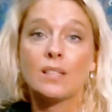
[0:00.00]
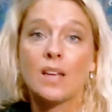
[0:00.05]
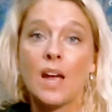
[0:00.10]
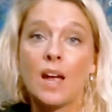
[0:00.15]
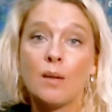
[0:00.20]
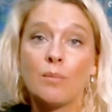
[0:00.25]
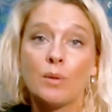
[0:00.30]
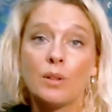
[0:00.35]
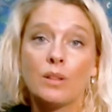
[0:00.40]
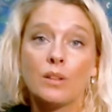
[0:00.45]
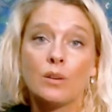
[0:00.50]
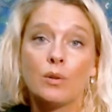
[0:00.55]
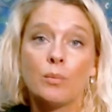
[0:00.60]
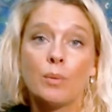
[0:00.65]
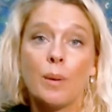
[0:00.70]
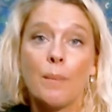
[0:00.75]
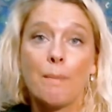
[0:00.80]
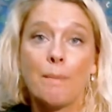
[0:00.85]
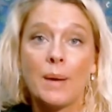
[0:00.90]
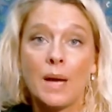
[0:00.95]
time a little
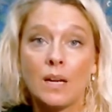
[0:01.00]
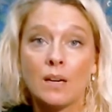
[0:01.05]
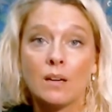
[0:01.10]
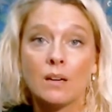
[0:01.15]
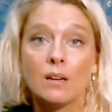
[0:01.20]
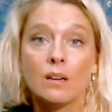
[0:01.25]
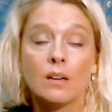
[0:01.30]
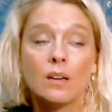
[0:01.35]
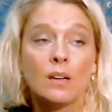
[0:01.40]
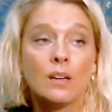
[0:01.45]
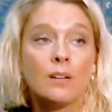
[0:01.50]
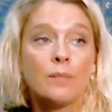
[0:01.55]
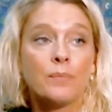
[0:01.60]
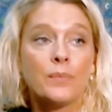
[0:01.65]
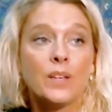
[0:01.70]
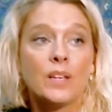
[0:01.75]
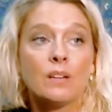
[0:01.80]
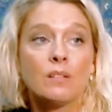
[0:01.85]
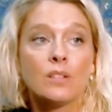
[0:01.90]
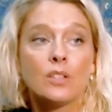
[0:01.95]
bit better
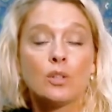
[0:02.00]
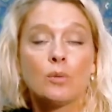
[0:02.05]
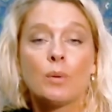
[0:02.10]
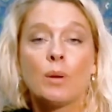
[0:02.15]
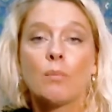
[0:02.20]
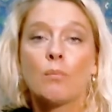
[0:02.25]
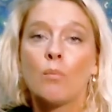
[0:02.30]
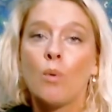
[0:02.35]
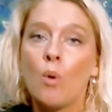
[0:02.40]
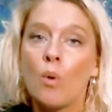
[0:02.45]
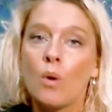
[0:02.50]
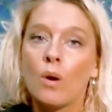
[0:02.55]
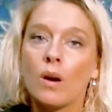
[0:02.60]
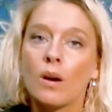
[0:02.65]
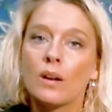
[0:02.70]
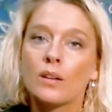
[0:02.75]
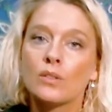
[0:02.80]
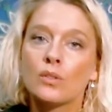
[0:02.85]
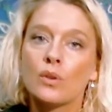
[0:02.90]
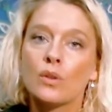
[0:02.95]
and a little bit more,
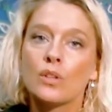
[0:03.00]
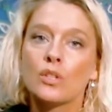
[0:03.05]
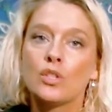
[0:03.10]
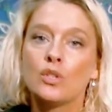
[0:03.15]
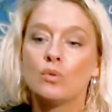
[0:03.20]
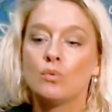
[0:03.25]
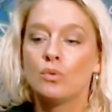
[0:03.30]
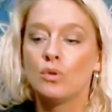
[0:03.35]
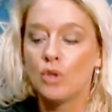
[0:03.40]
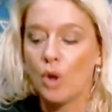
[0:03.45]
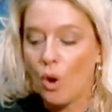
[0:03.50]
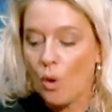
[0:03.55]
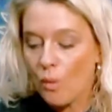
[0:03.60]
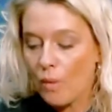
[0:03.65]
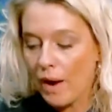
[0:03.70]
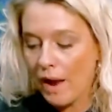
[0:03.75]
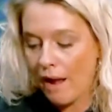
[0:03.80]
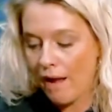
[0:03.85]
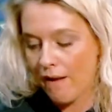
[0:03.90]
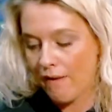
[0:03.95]
and so that you
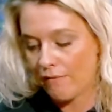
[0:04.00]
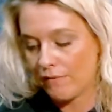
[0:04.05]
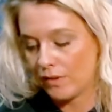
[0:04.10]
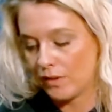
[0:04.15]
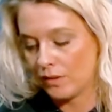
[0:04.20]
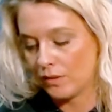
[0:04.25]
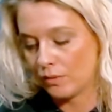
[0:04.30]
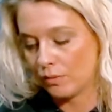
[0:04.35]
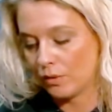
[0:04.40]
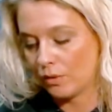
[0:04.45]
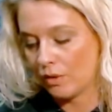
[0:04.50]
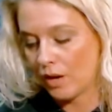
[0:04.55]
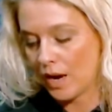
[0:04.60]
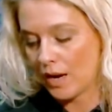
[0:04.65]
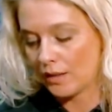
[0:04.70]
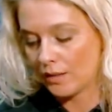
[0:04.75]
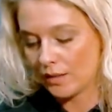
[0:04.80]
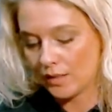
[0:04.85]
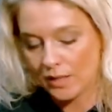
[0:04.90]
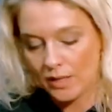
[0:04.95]
don't have these
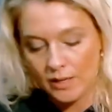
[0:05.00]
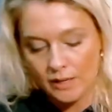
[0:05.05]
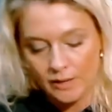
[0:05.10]
regrets,